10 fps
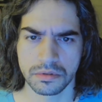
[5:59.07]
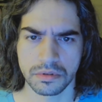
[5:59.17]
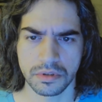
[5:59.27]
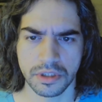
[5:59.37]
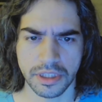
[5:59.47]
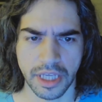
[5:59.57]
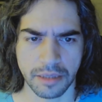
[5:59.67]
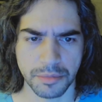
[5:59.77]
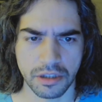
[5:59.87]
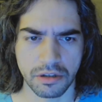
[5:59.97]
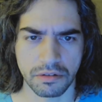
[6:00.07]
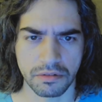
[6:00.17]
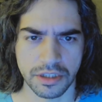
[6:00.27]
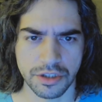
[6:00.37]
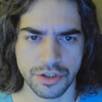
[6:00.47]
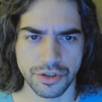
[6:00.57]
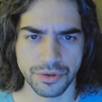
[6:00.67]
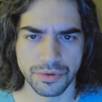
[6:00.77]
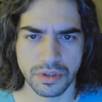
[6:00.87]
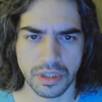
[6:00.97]
the Gaming Careers
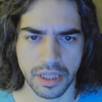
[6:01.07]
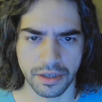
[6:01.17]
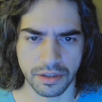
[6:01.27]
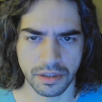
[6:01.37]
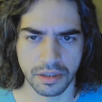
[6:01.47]
newsletter